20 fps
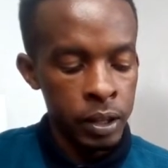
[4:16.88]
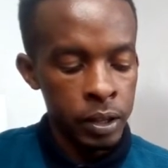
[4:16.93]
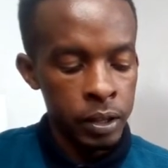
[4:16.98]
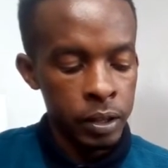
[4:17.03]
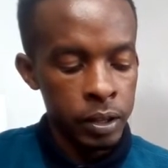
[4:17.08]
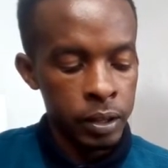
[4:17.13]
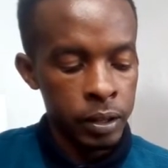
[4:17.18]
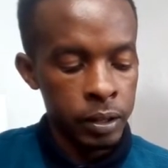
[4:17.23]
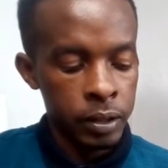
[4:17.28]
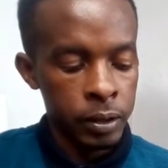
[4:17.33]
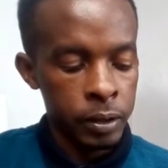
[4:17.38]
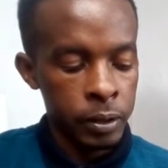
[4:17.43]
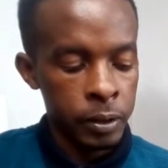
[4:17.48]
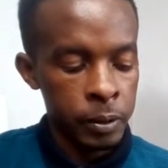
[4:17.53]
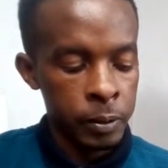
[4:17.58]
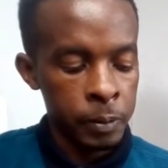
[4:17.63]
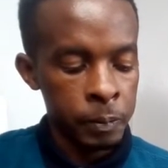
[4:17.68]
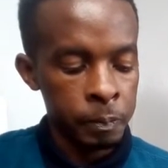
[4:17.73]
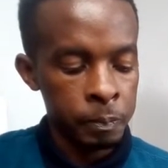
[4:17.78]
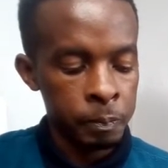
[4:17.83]

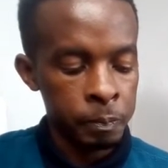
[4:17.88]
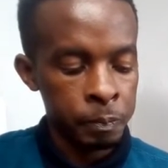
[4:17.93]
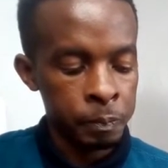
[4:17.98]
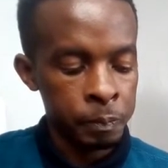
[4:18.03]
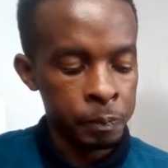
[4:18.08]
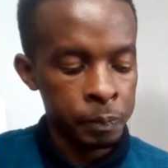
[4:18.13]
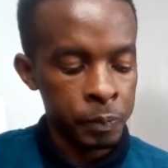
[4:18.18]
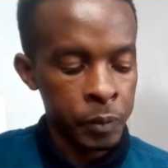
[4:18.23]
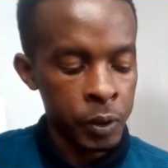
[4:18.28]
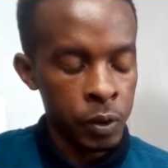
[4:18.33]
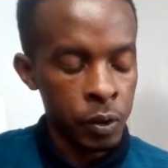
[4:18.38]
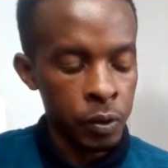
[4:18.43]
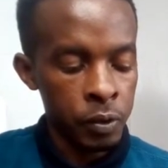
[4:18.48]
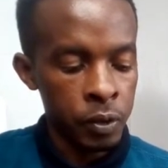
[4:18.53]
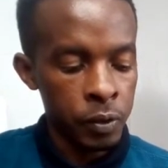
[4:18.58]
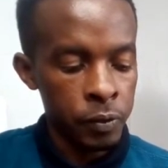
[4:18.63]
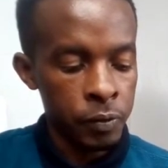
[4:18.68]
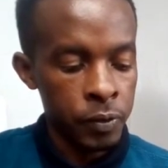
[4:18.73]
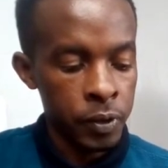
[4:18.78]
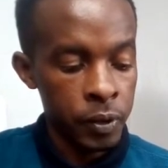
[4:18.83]
on the
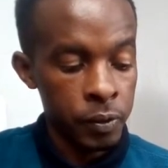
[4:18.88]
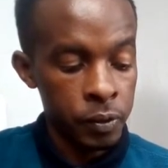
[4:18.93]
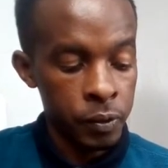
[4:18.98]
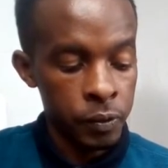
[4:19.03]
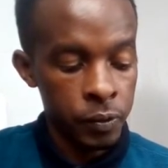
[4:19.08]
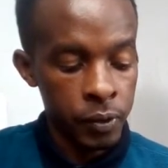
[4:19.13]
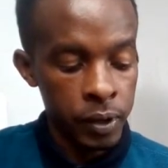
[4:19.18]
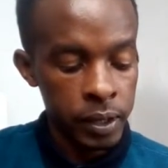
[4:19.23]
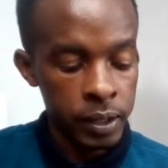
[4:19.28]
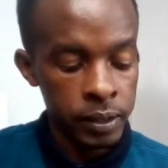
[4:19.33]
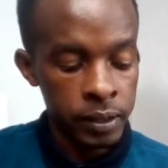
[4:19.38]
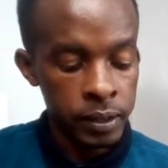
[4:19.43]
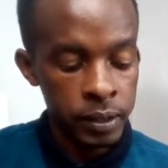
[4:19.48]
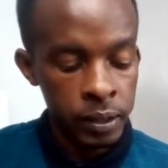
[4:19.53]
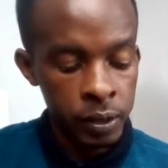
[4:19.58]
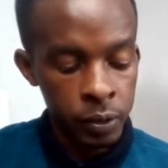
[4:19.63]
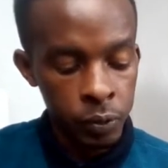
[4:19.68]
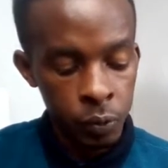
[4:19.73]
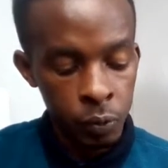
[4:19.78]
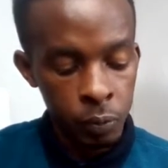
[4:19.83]
5th fret,
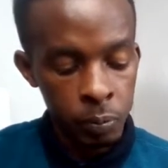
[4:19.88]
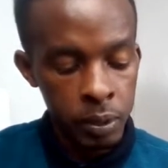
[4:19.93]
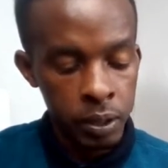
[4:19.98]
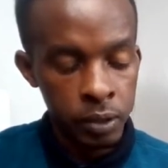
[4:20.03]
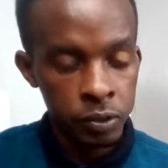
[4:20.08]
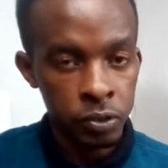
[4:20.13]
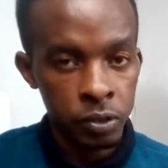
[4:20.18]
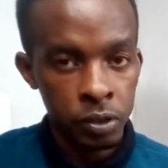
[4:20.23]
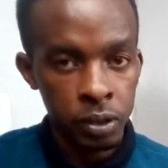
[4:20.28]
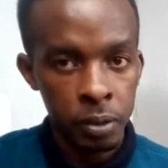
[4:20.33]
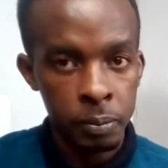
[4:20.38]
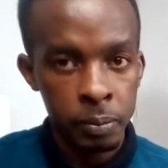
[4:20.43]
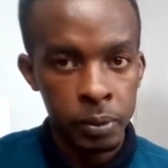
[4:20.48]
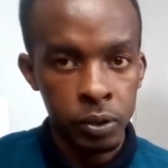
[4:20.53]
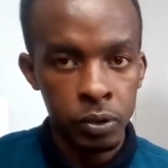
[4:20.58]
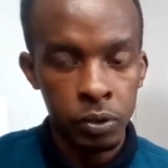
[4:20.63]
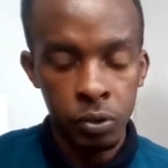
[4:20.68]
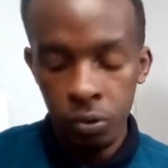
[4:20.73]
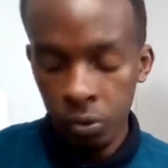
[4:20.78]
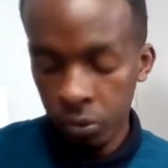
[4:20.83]
you bar string number
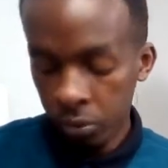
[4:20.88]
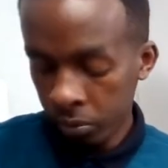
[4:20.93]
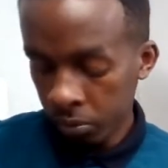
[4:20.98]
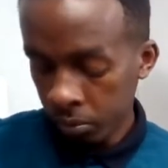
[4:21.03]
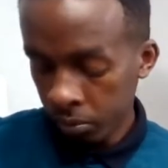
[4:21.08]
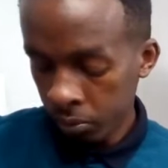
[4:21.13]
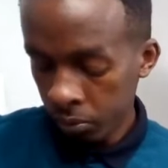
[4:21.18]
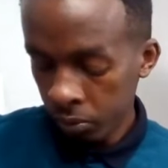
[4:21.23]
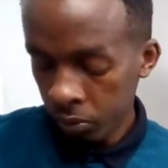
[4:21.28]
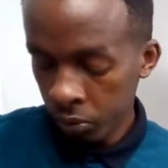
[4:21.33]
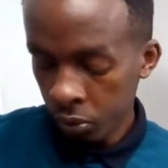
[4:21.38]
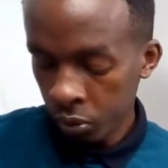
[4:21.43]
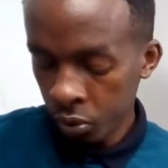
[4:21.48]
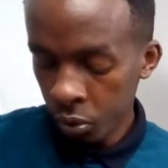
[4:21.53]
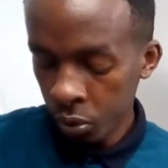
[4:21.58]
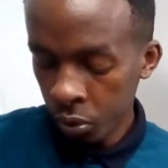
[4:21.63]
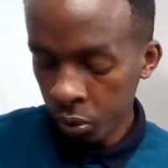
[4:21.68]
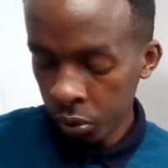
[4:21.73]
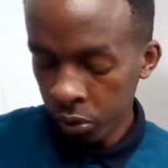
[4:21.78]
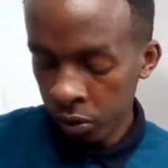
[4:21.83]

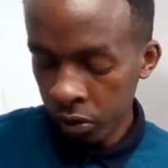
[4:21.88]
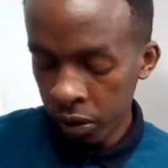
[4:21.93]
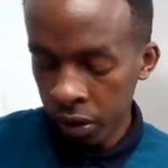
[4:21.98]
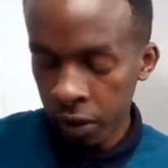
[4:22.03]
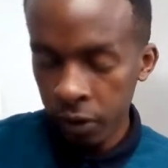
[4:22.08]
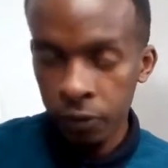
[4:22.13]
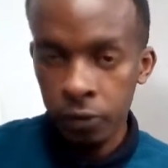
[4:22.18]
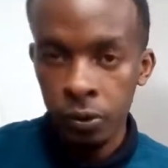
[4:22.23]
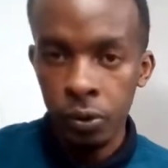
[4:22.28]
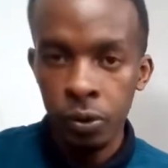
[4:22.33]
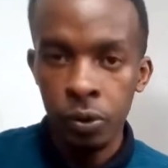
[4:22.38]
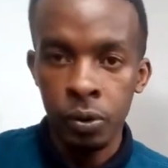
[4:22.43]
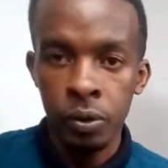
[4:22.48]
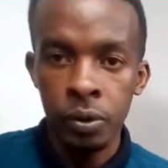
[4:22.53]
2, 3, and 4.